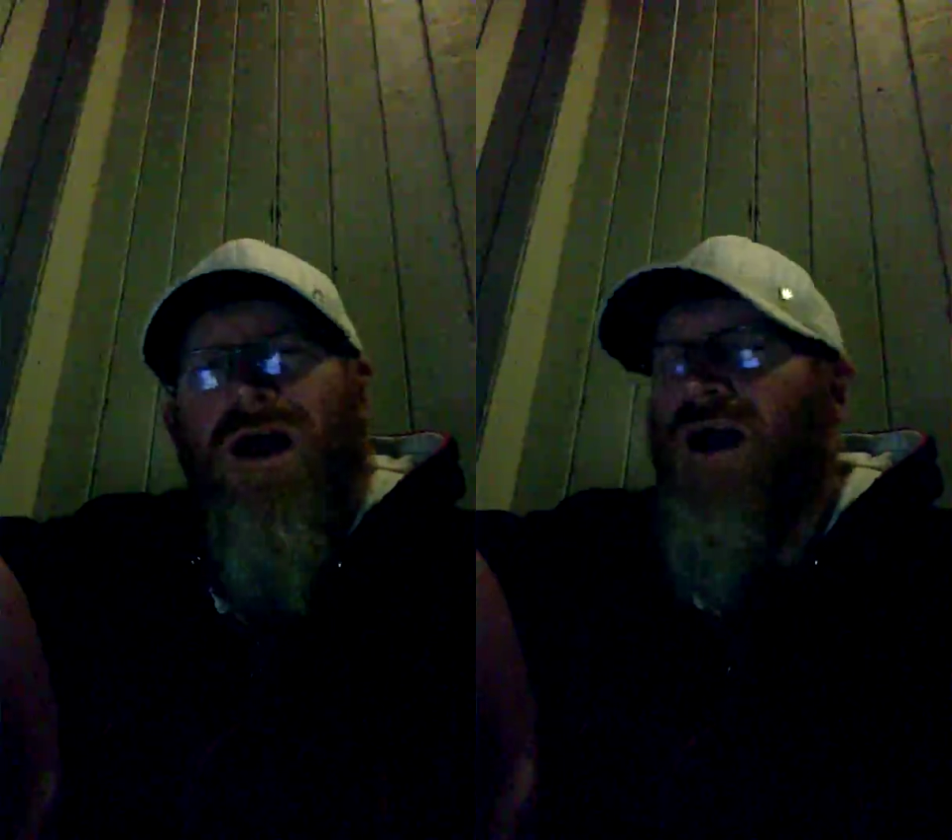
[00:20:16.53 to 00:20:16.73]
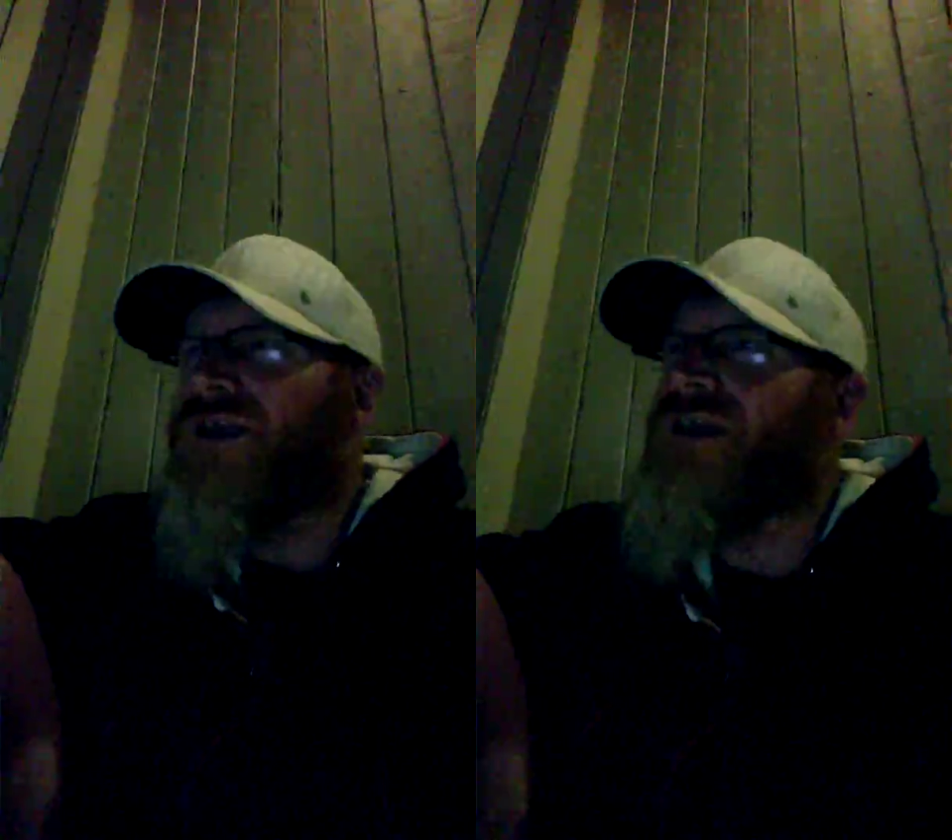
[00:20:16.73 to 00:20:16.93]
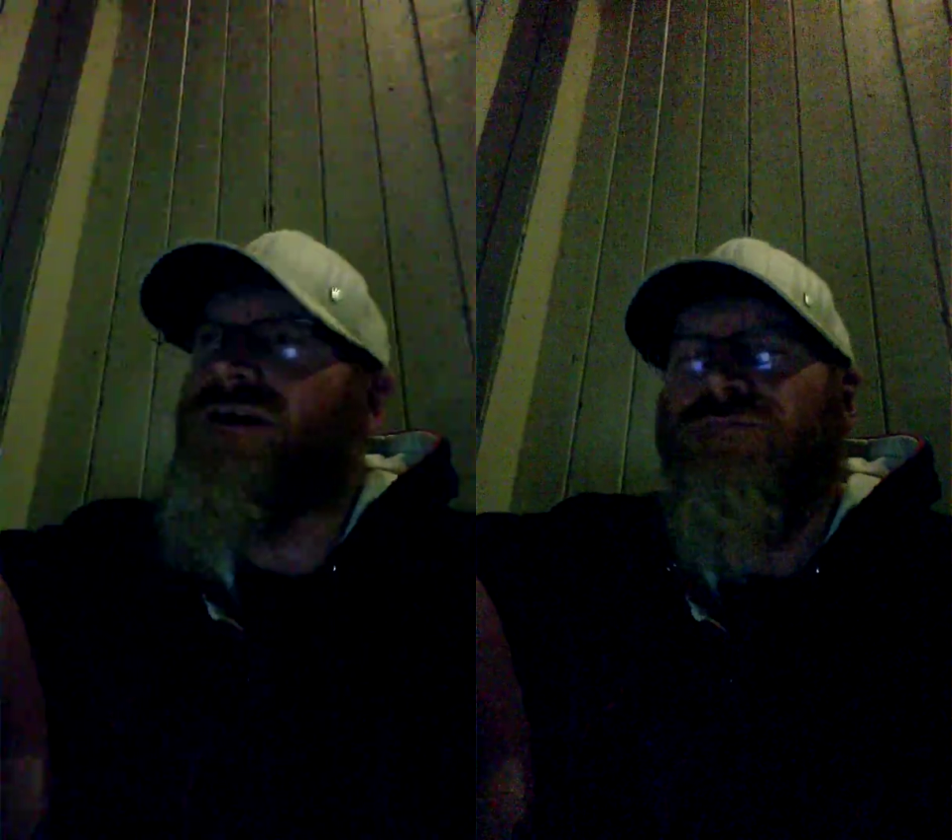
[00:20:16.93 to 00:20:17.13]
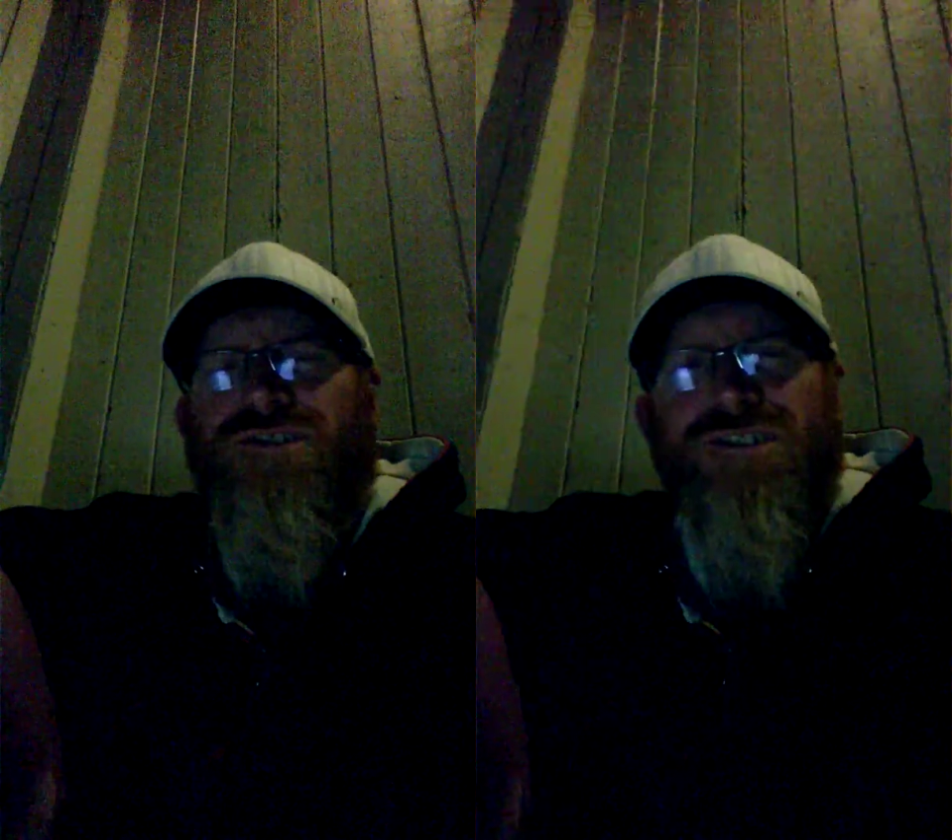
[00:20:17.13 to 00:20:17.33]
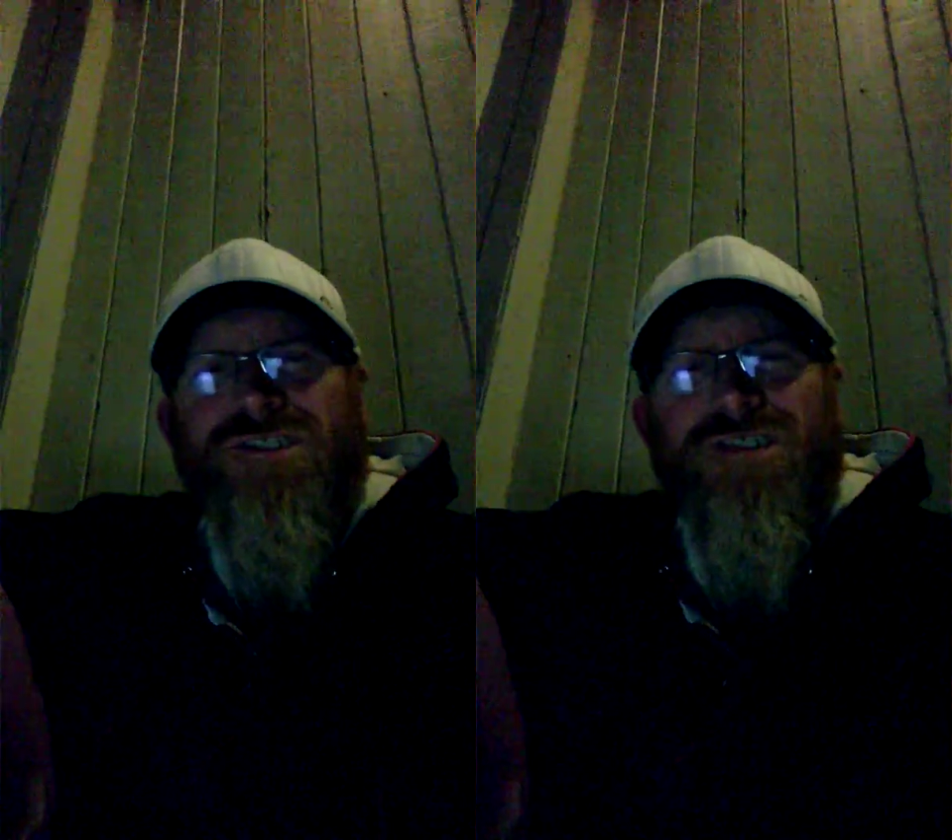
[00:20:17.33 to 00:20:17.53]
I am
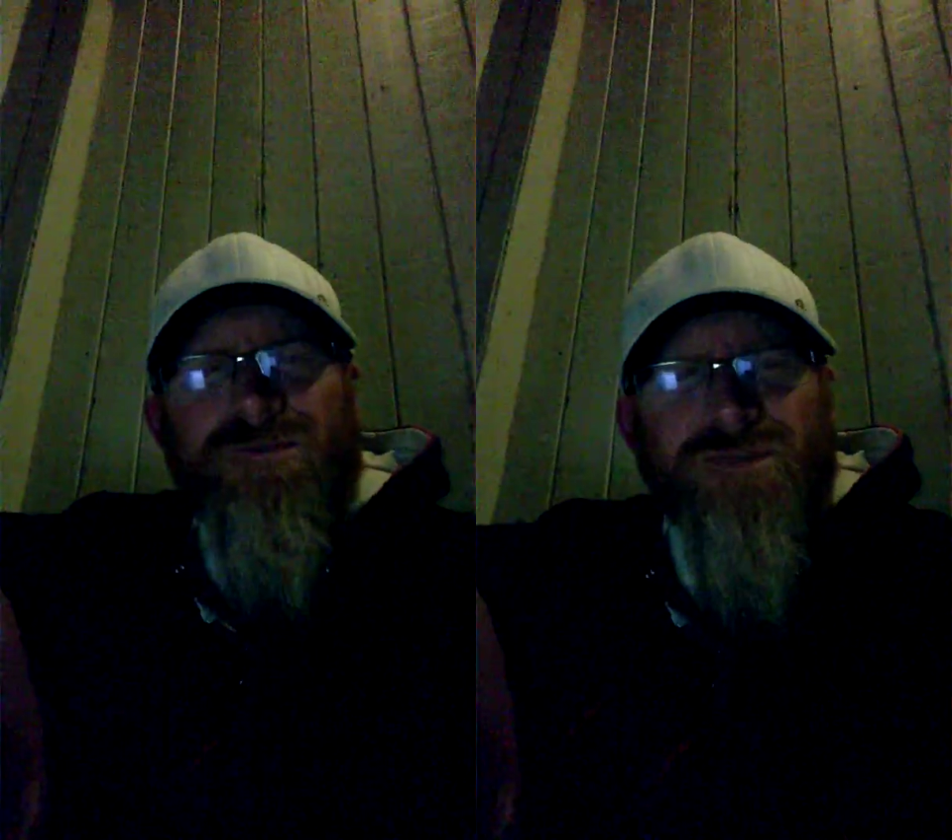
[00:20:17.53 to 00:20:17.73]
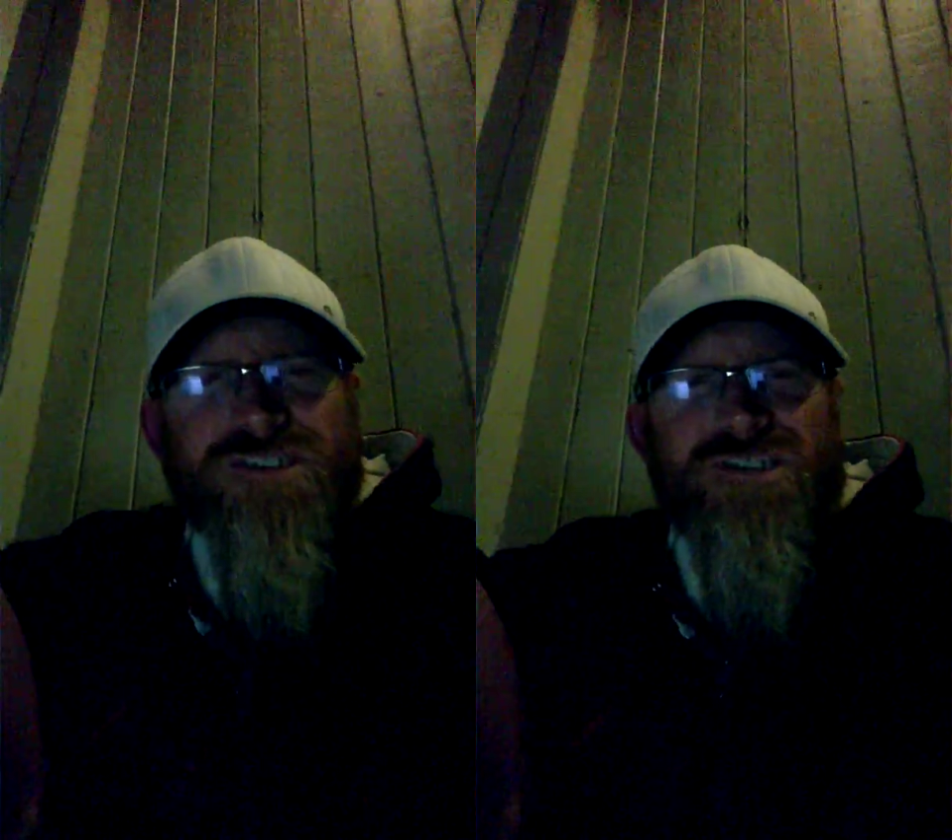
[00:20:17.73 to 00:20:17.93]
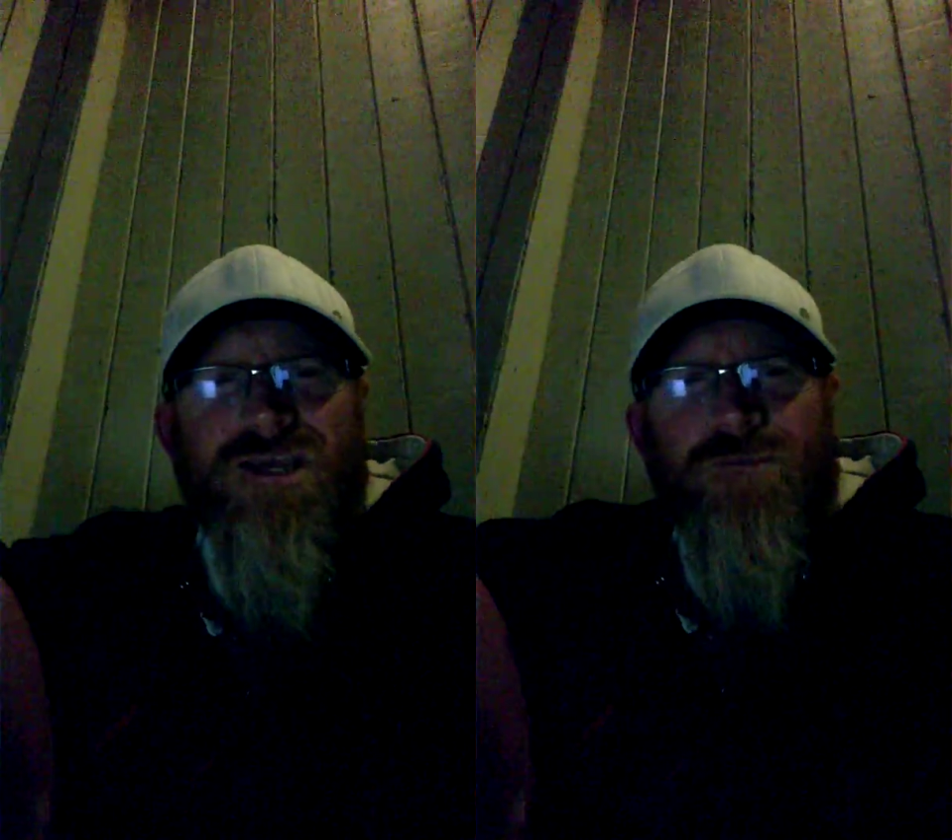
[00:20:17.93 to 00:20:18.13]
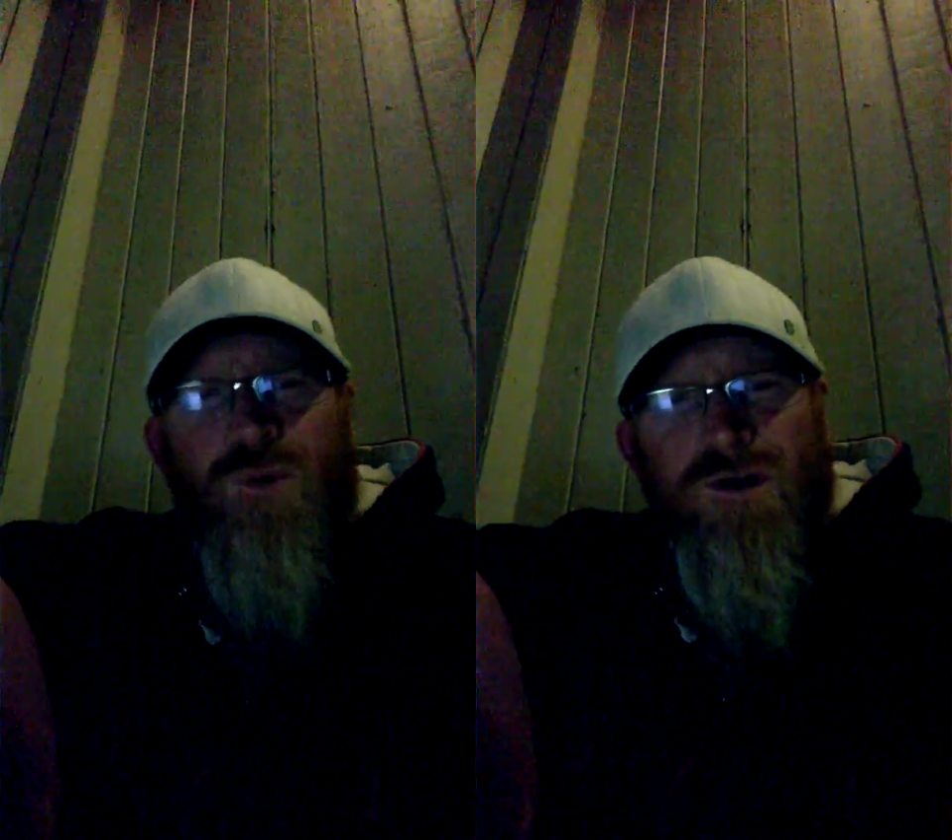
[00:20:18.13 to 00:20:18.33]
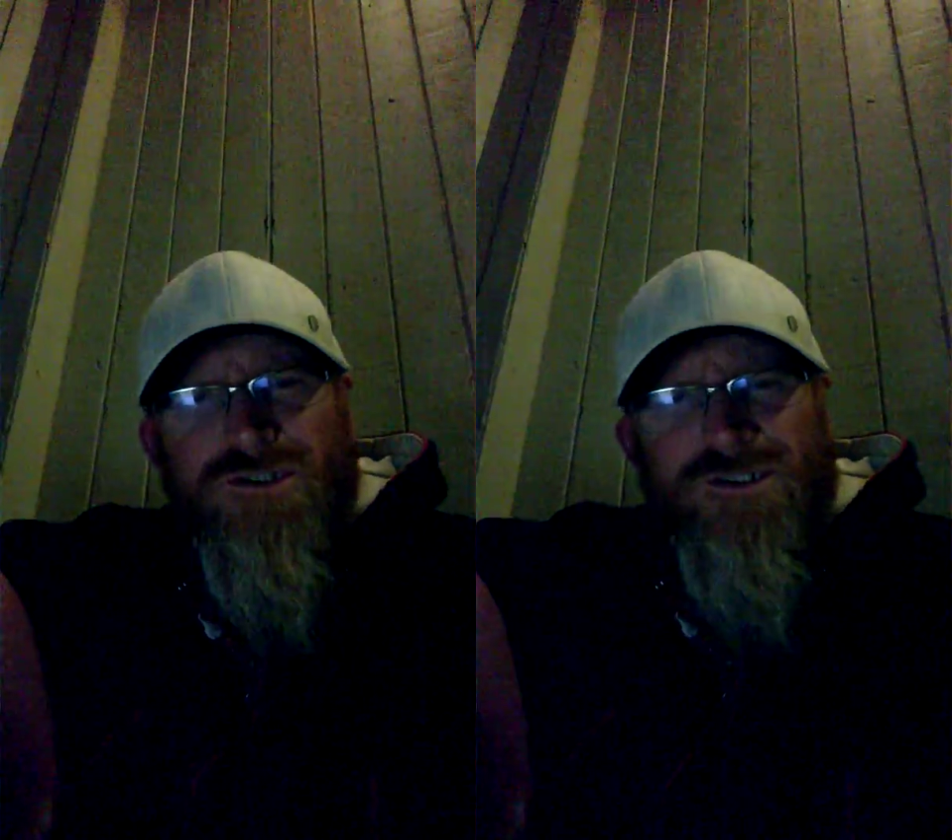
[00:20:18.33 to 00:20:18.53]
Jesus. I'm the same
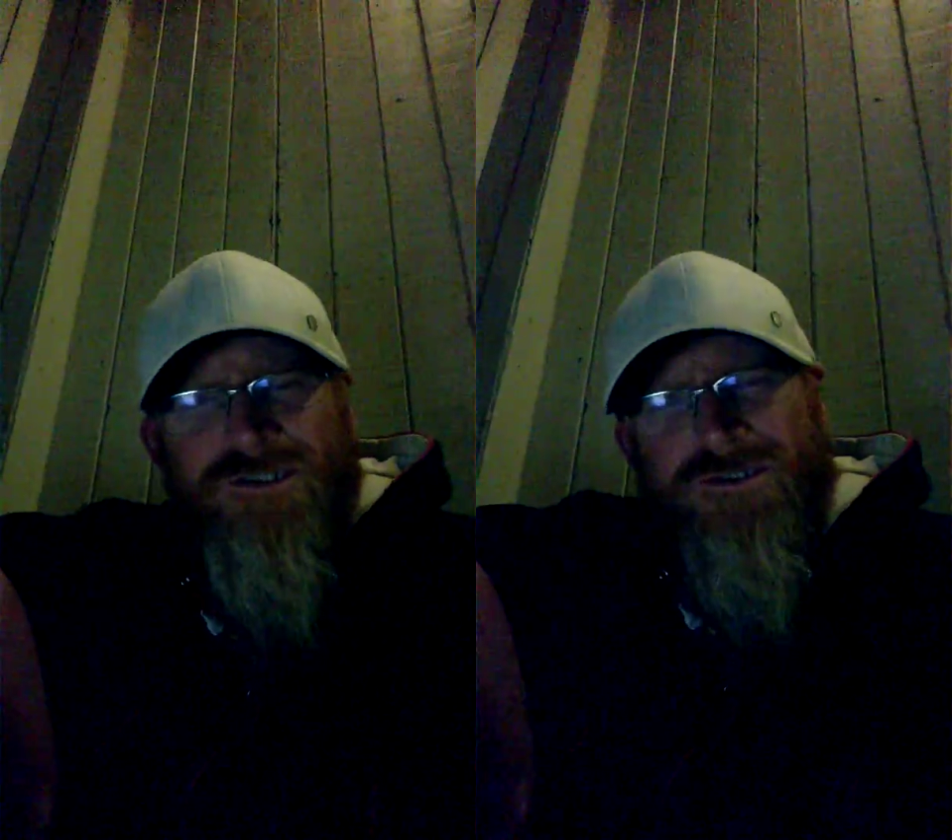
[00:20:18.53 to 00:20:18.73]
person.